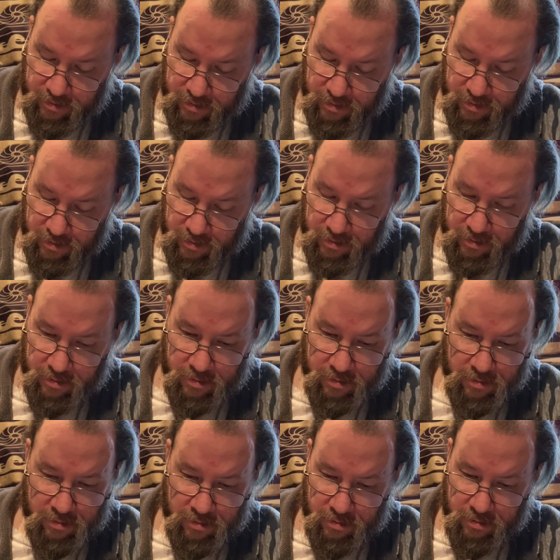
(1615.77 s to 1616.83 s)

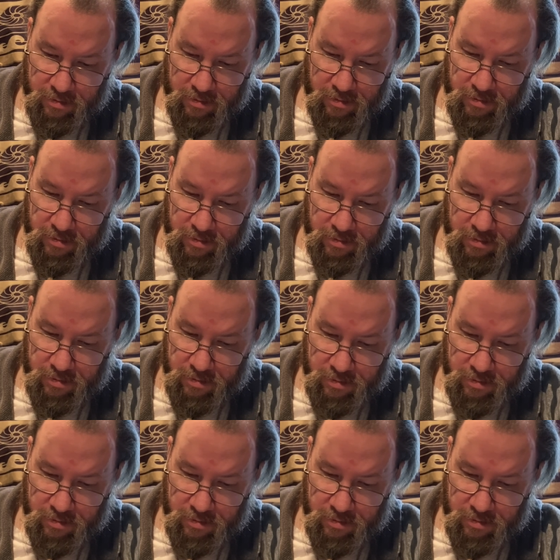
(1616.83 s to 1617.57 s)
(silence)